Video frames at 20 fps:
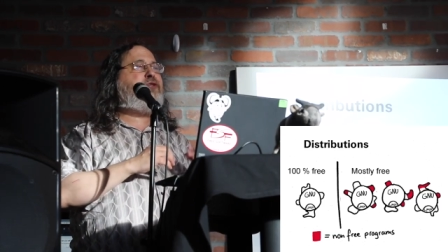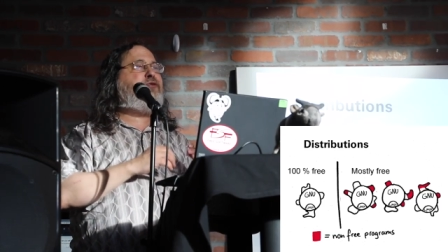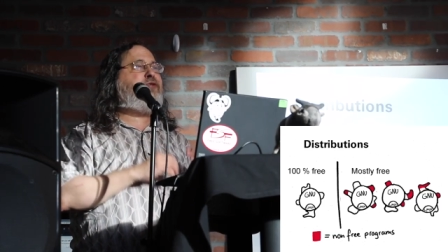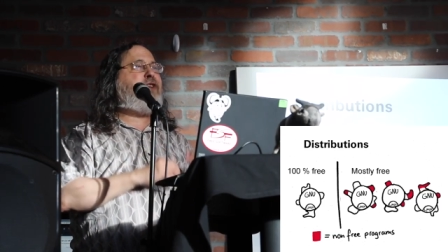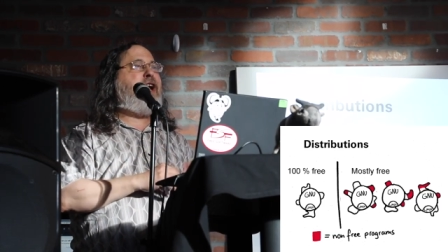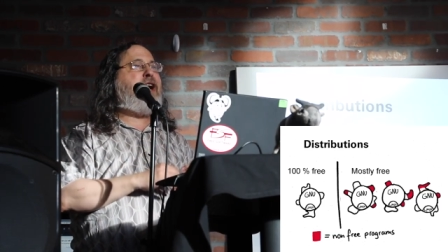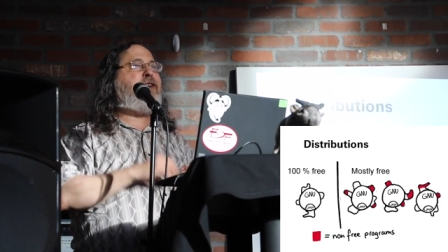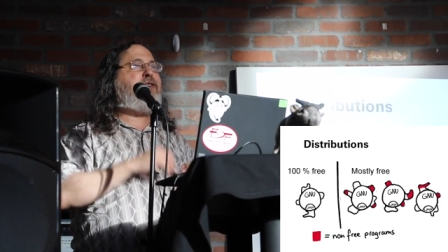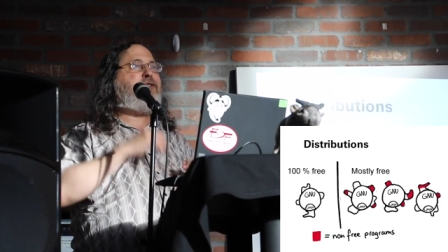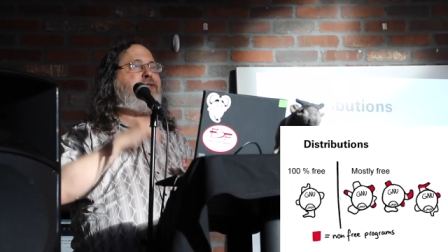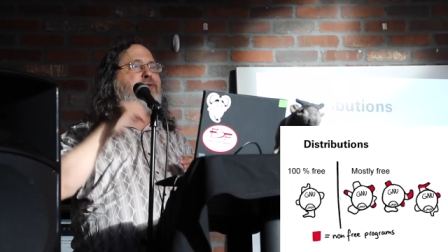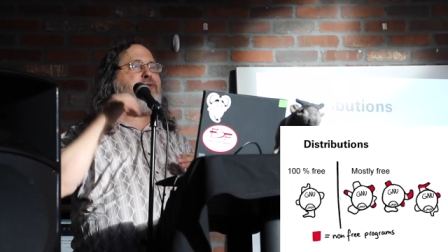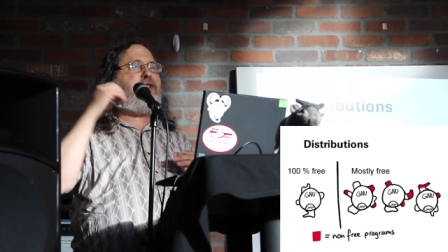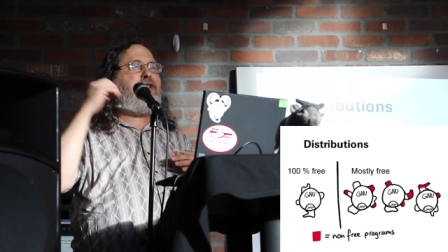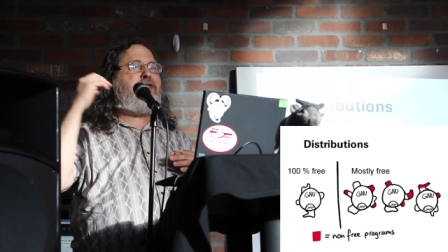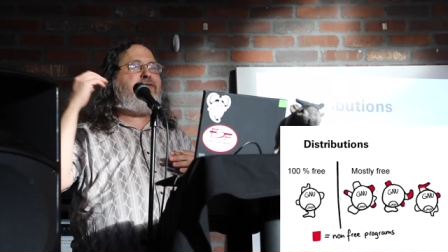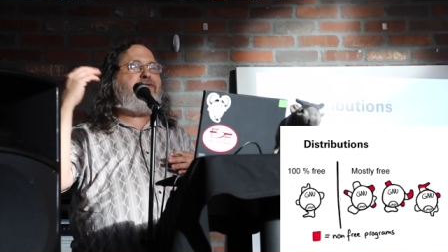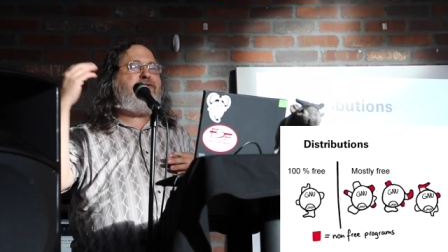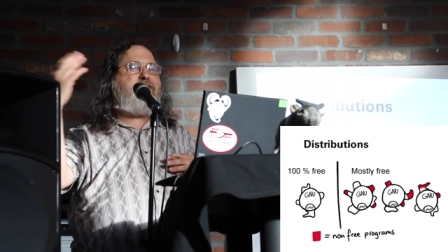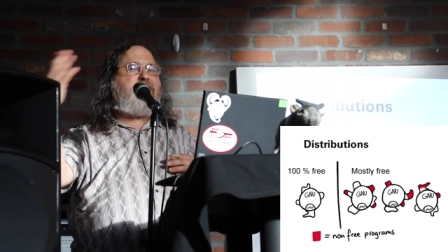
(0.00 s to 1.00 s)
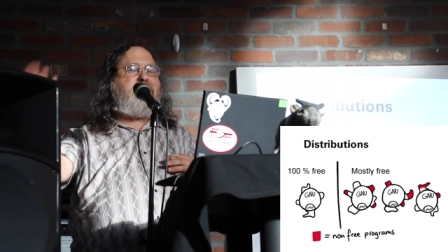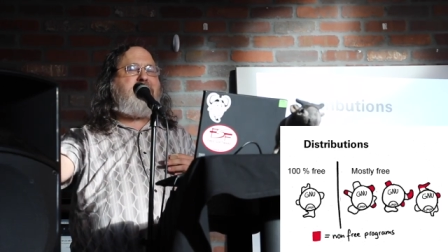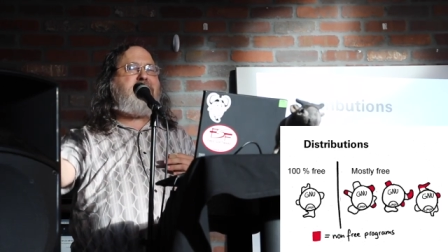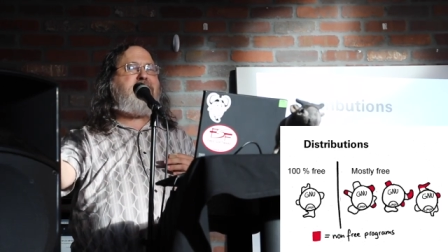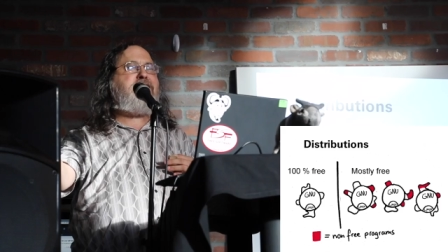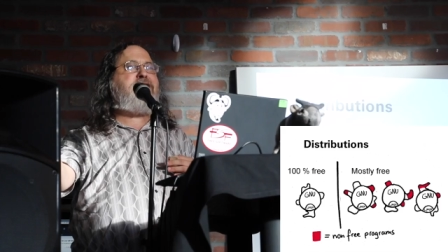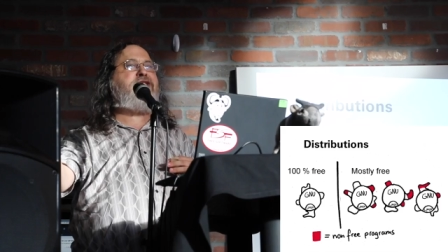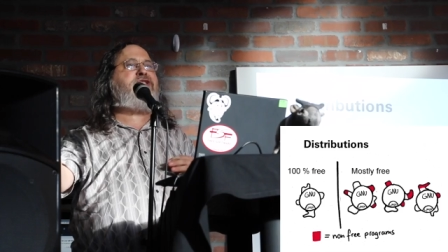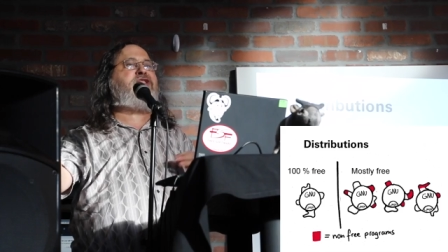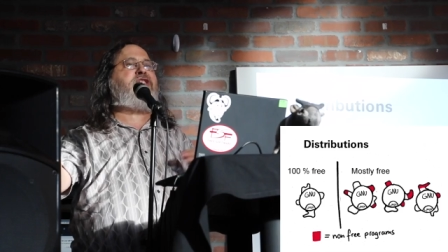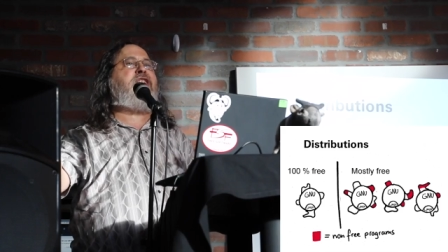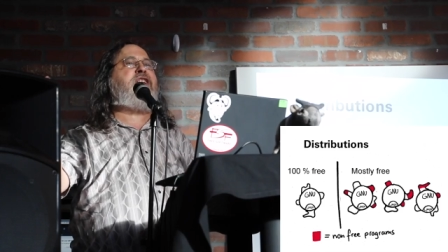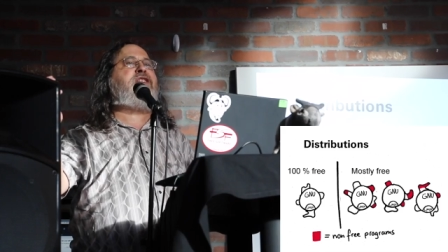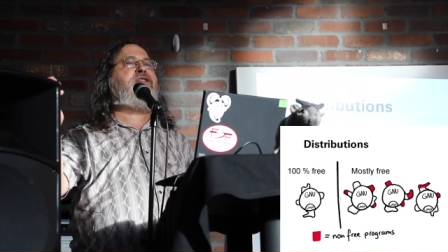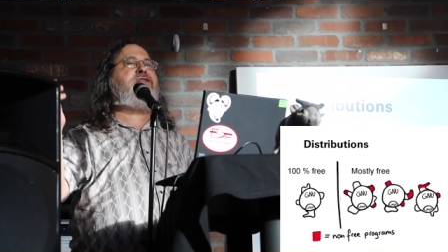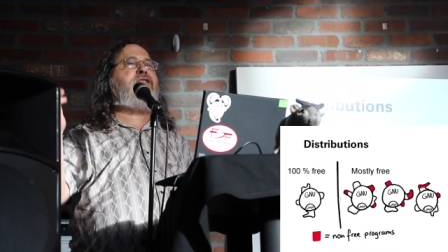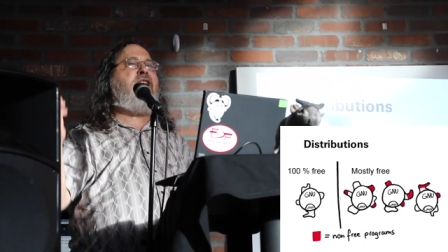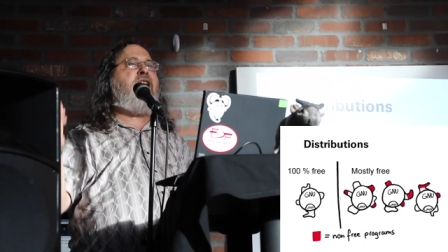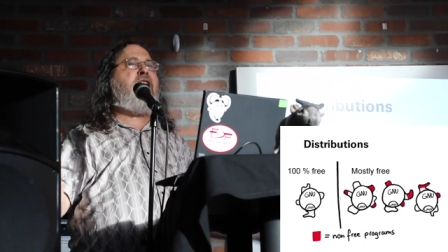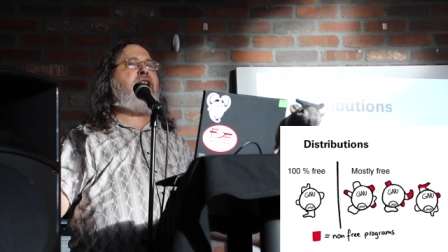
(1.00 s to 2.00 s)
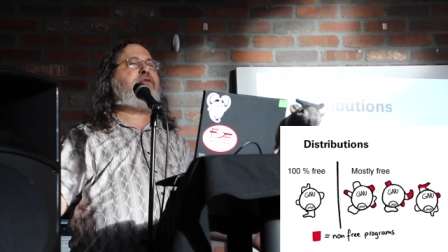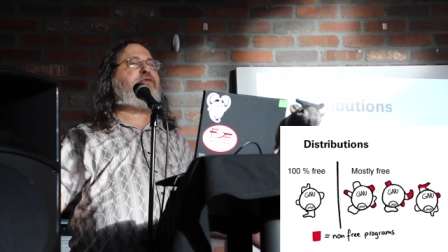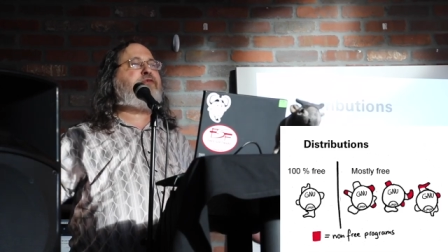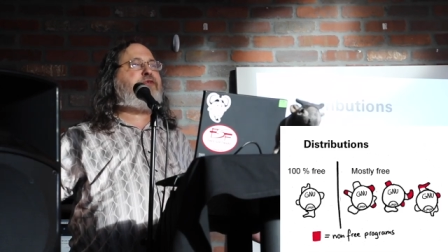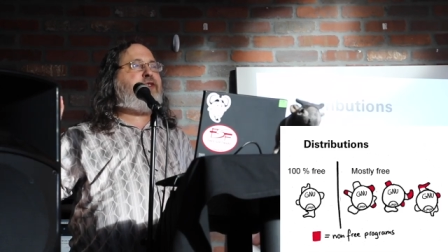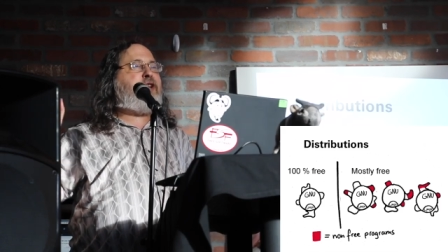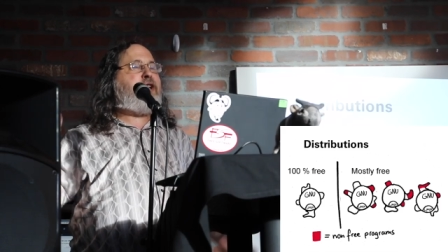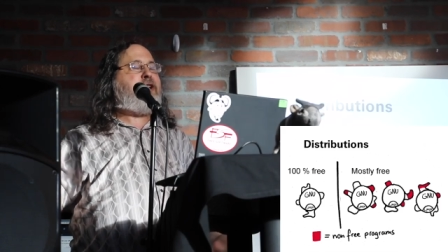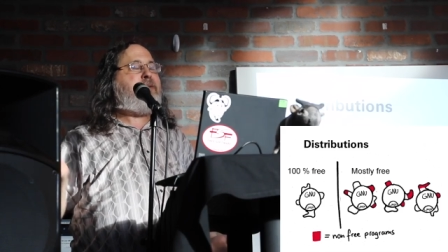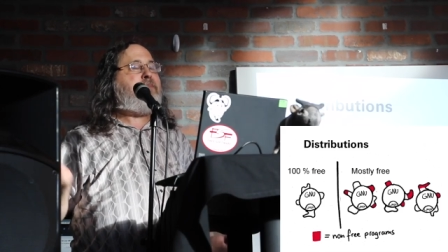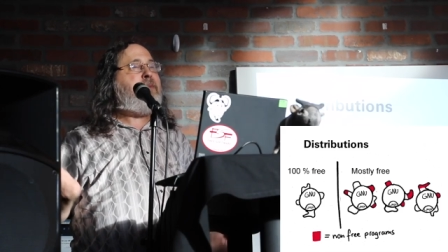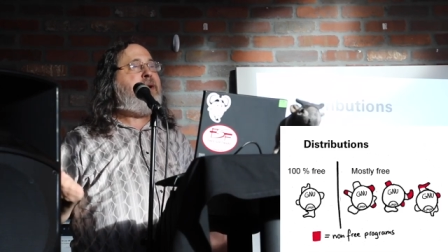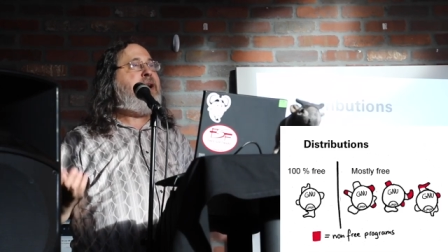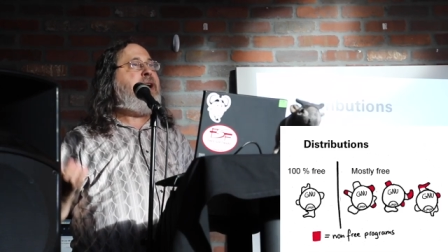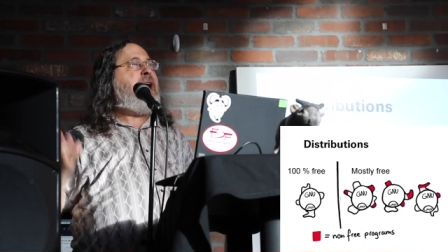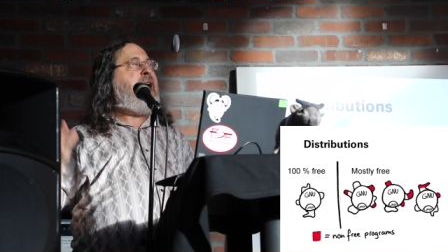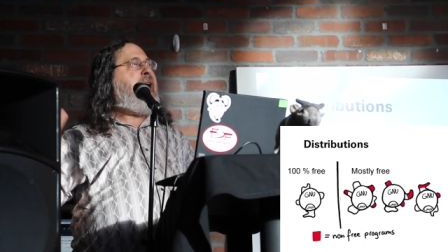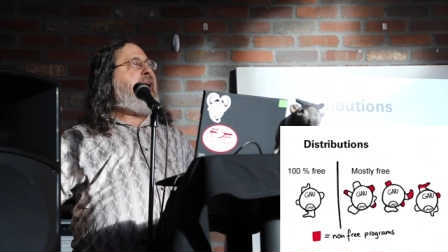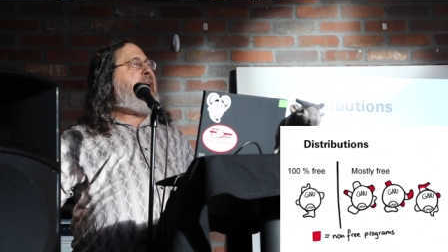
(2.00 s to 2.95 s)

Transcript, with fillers: to value convenience and not freedom.